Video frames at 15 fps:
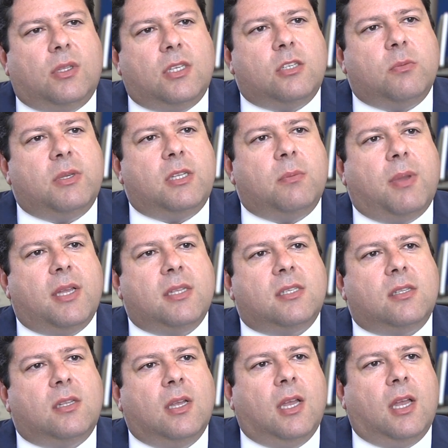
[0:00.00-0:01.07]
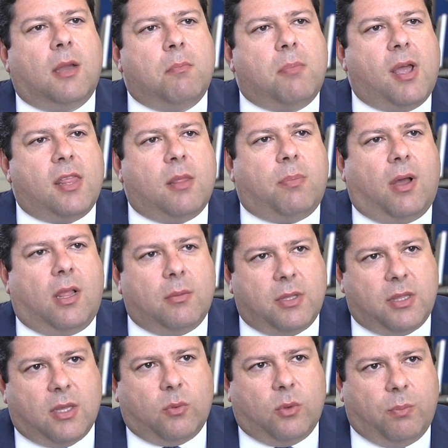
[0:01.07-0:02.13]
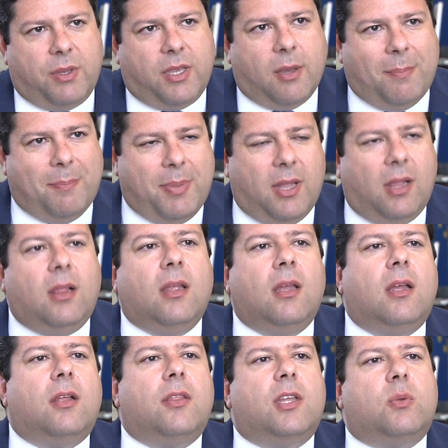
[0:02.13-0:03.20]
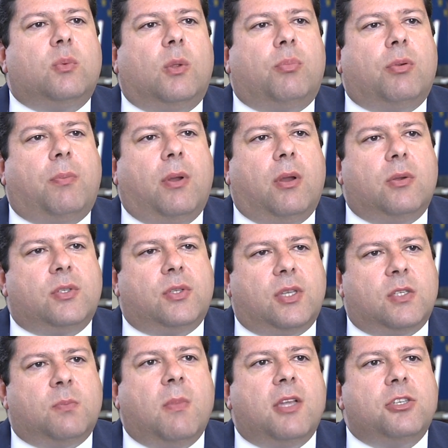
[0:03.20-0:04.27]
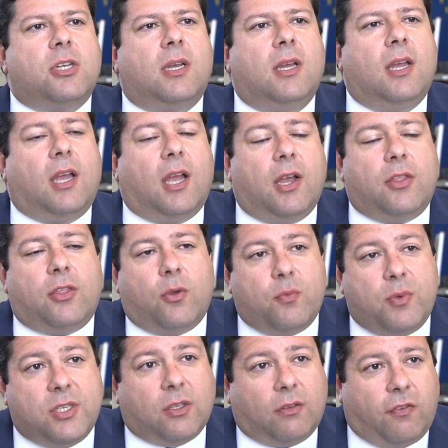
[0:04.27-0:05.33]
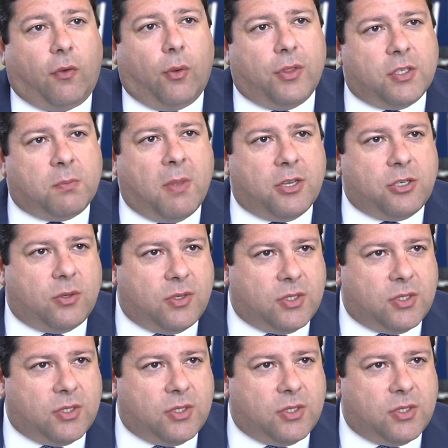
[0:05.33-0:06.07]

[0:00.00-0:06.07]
will need to be debated by the Parliament. There will be a bill that will propose this measure. The reason for this measure